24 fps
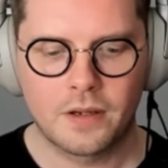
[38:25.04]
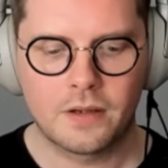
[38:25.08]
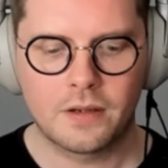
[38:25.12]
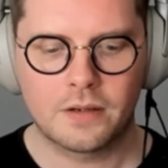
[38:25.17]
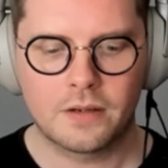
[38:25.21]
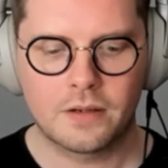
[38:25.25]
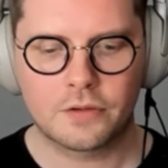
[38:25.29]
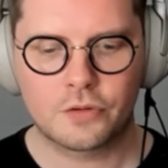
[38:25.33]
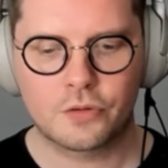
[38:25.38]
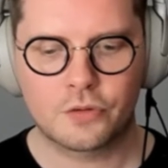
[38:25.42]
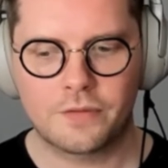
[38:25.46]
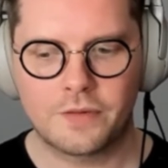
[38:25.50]

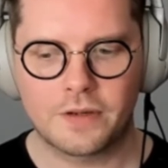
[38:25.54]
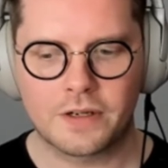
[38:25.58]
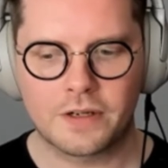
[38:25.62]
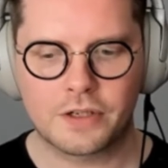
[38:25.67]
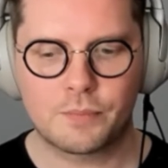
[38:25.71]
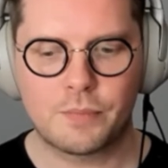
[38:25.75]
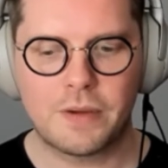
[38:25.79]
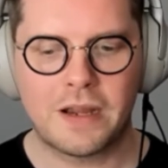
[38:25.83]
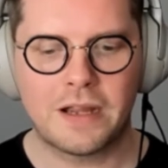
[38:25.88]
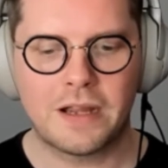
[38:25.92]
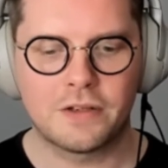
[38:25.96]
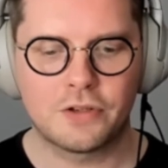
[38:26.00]
sort of an
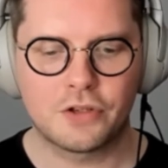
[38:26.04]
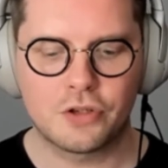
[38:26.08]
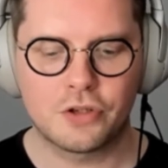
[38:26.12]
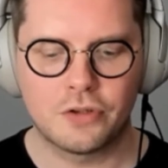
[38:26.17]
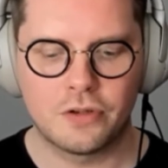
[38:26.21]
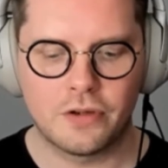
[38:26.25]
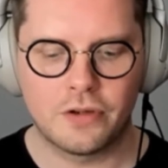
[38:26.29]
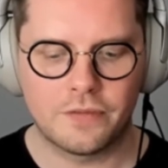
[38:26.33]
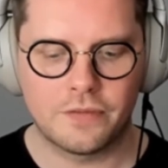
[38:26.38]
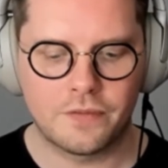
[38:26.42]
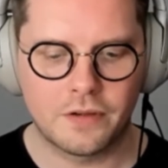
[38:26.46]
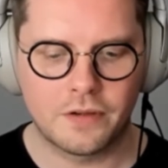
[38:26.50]
expansion
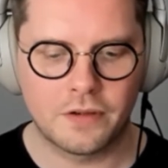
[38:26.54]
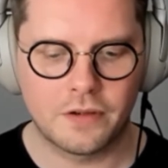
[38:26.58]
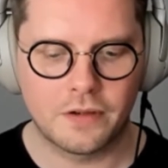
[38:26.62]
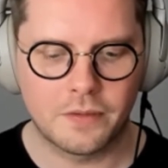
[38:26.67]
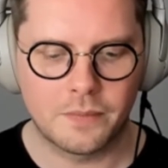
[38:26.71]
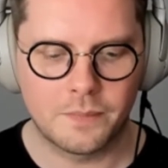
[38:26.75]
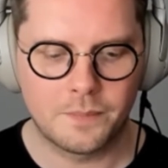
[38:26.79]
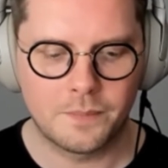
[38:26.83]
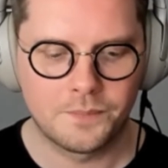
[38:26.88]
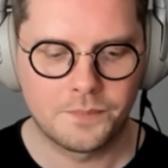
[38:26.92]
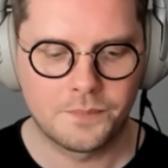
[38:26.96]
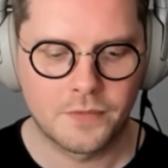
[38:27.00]
of
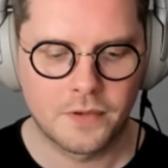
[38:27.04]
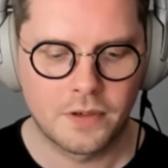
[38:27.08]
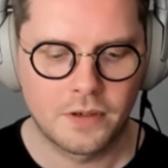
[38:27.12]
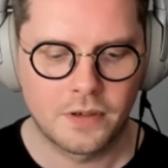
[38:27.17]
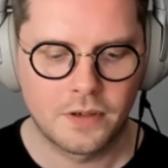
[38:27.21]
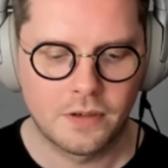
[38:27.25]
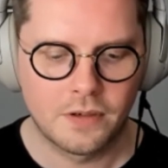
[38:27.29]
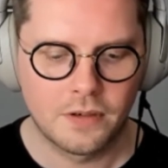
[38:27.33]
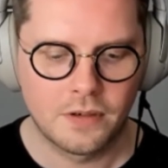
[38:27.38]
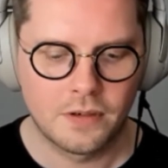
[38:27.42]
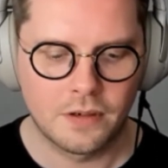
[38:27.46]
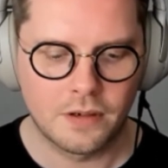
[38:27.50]
the
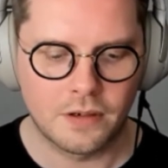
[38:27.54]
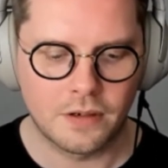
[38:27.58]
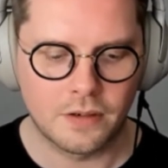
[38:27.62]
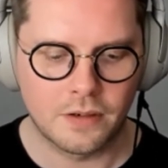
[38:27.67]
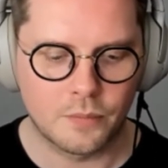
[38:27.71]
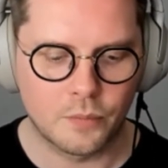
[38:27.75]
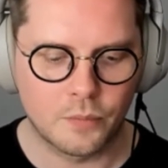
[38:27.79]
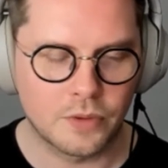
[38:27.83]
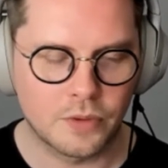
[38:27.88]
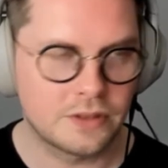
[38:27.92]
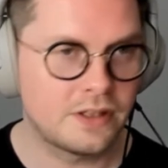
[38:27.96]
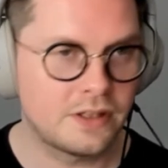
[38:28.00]

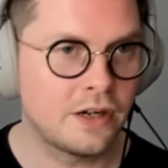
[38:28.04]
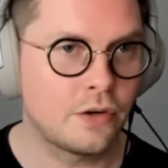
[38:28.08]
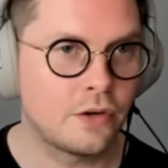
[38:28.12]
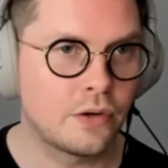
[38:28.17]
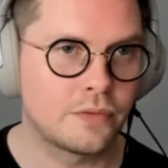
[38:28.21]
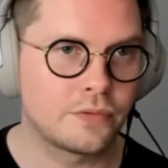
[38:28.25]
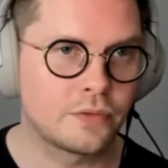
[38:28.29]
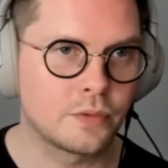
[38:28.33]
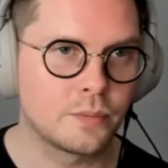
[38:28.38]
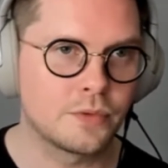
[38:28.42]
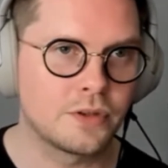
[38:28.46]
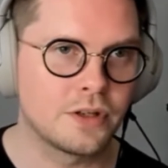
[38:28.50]
what
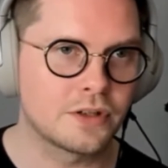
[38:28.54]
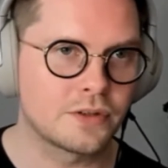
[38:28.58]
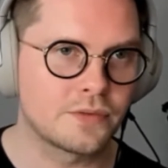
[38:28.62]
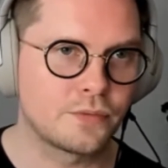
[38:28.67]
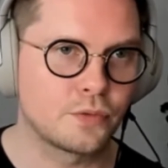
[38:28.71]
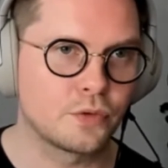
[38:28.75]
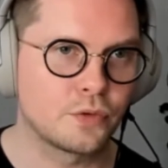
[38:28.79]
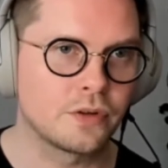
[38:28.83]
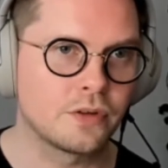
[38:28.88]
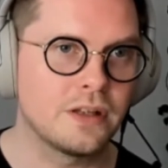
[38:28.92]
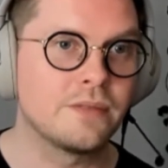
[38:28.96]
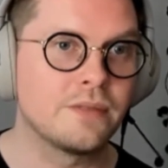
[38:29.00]
Terraform does
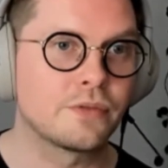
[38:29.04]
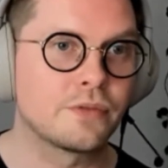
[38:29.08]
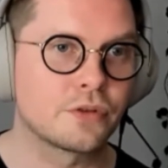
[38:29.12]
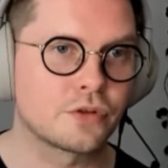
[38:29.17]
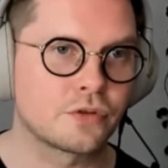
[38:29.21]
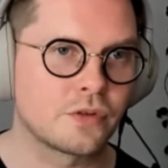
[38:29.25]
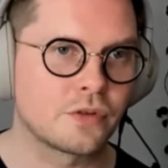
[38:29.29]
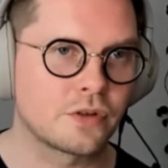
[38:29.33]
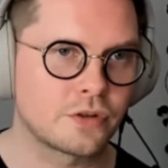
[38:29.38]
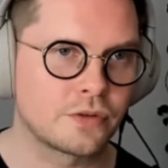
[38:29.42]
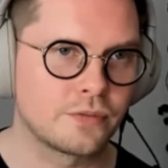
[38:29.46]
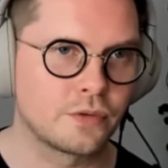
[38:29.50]
for
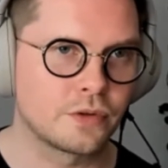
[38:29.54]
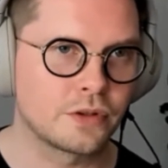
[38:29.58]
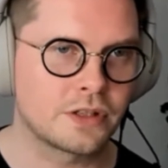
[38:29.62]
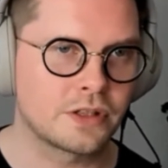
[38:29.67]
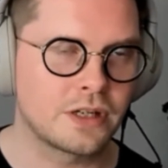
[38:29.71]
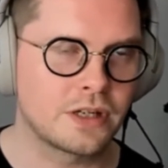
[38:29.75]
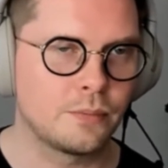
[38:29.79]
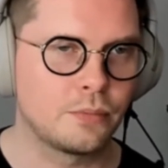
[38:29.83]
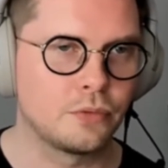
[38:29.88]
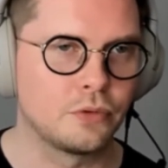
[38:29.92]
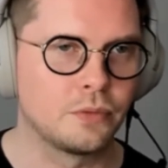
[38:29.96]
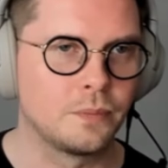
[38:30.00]
infrastructure, for
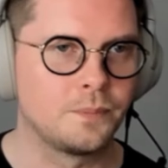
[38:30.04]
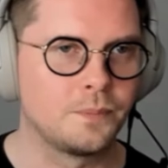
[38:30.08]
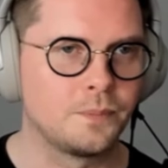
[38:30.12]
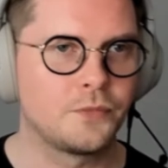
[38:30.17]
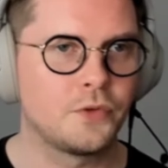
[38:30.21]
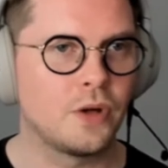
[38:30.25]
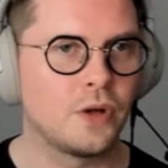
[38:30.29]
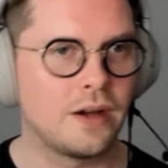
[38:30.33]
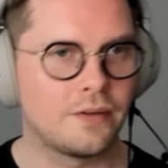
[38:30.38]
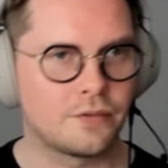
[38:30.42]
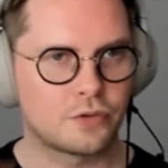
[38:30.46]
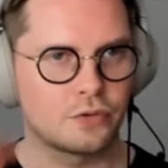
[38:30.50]
example. Mm-hmm.
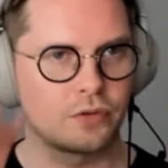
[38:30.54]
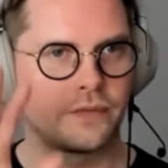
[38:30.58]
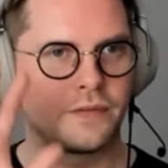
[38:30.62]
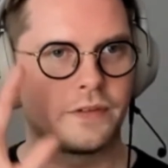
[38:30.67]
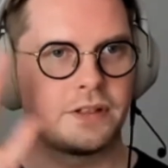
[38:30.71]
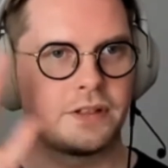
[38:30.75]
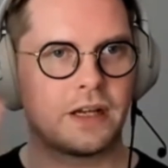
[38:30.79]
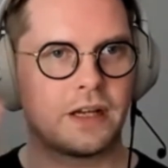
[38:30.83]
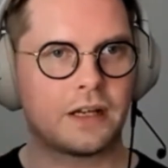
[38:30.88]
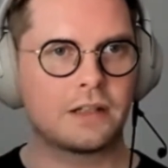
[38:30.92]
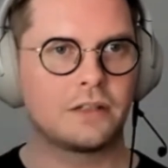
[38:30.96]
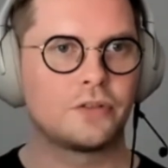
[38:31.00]
You have sort of a
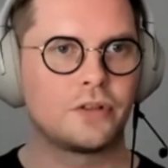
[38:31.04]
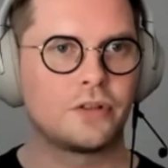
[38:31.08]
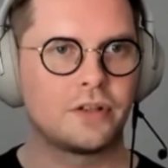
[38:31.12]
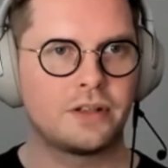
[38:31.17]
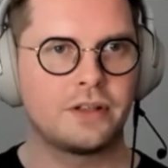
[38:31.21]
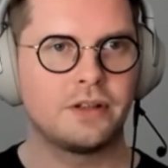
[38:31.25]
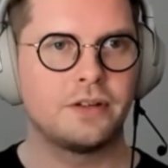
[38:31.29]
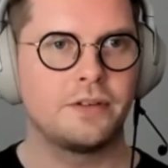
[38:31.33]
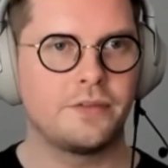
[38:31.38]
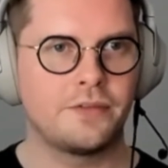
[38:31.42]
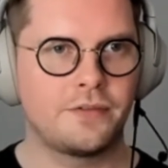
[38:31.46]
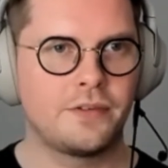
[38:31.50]

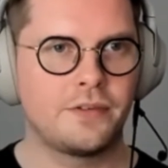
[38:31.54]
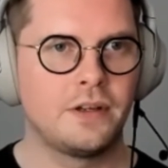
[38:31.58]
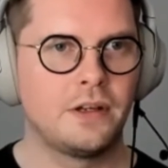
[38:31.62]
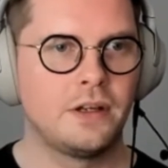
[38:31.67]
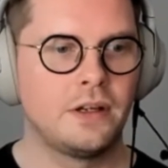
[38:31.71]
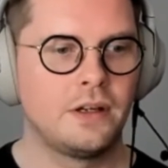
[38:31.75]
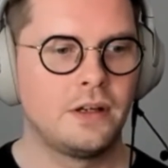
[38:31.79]
declarative,